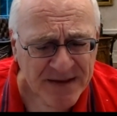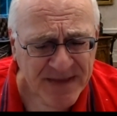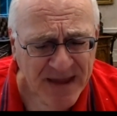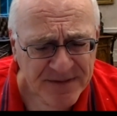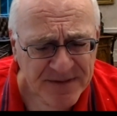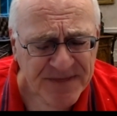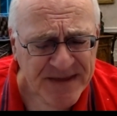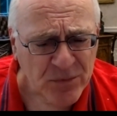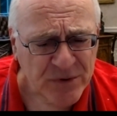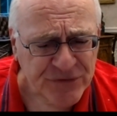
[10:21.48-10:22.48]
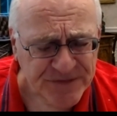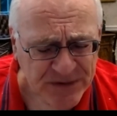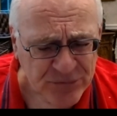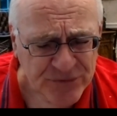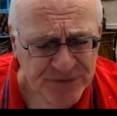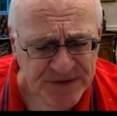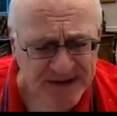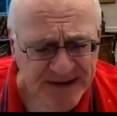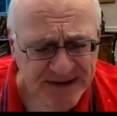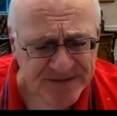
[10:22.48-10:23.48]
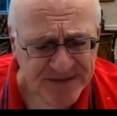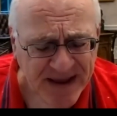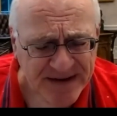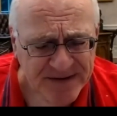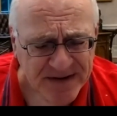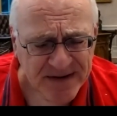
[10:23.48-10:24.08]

The other thing which is interesting is that